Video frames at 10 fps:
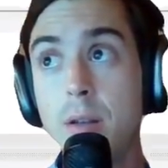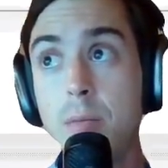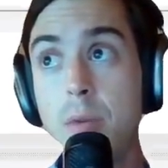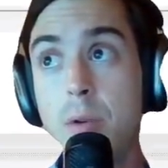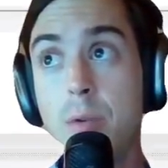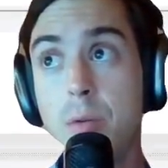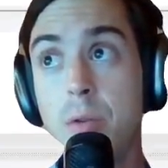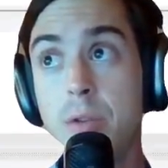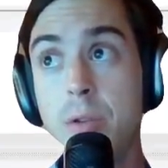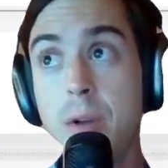But we will
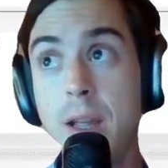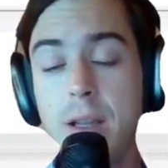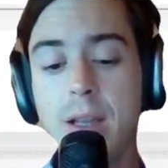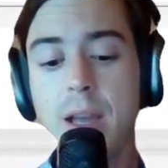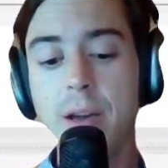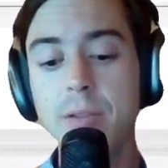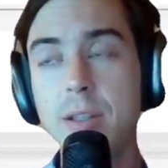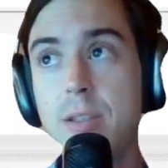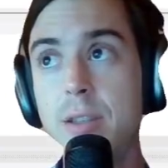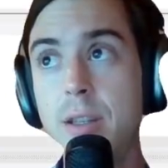do a count
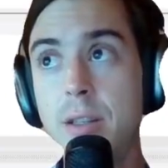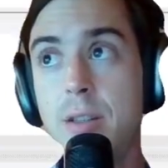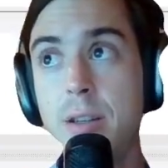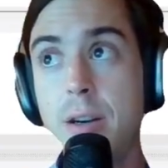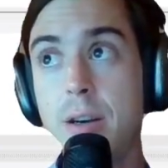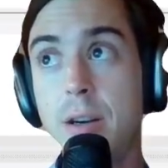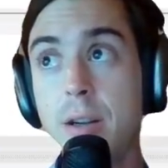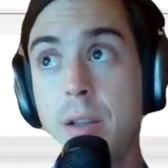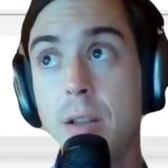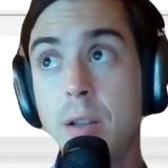distinct here
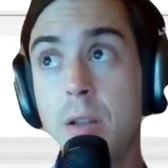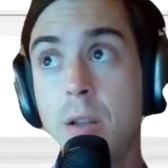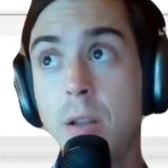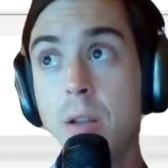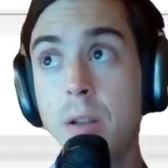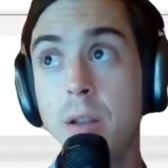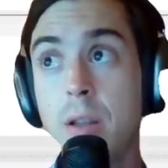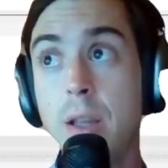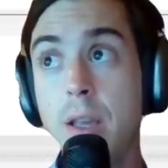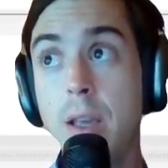
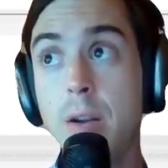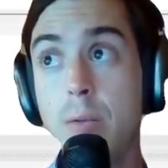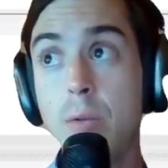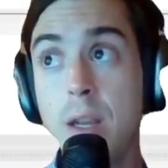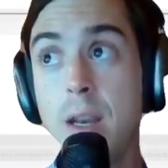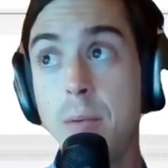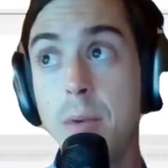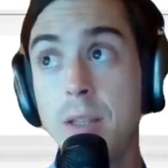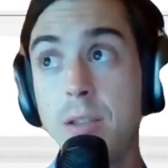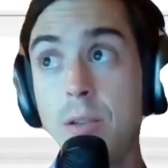and rename
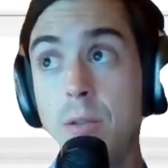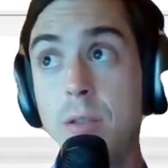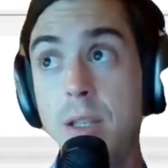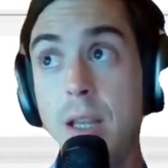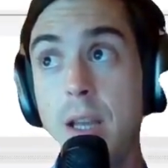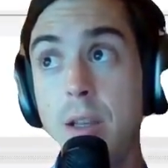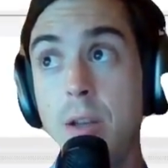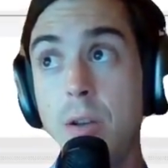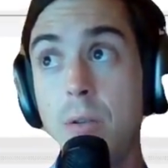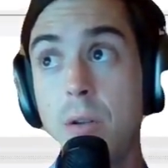it to
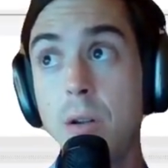DAU.